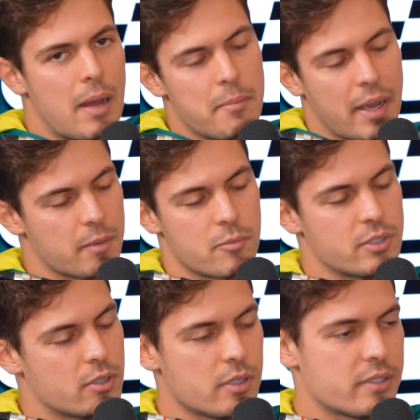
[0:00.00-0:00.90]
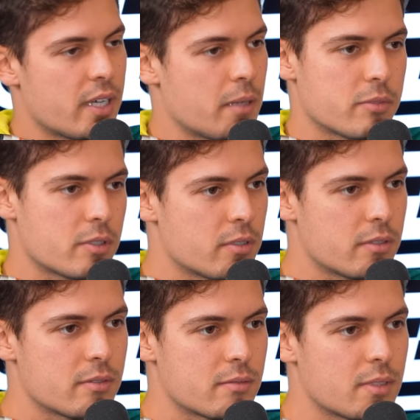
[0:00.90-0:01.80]
I'm back in Brazil all the time,
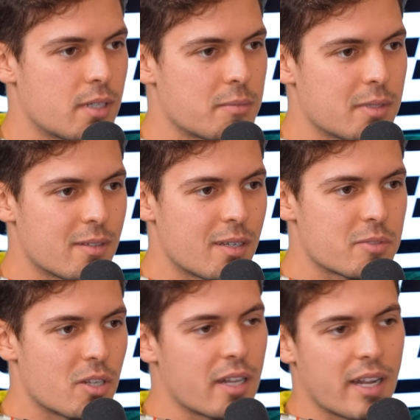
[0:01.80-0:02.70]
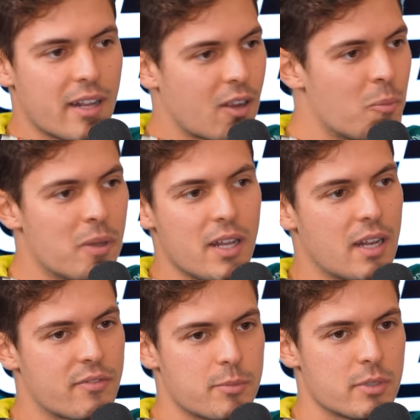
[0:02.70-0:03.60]
so I'm, yeah, I'm not that I completely
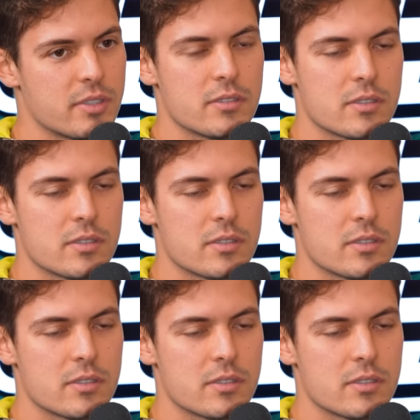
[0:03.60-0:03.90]
left Brazil.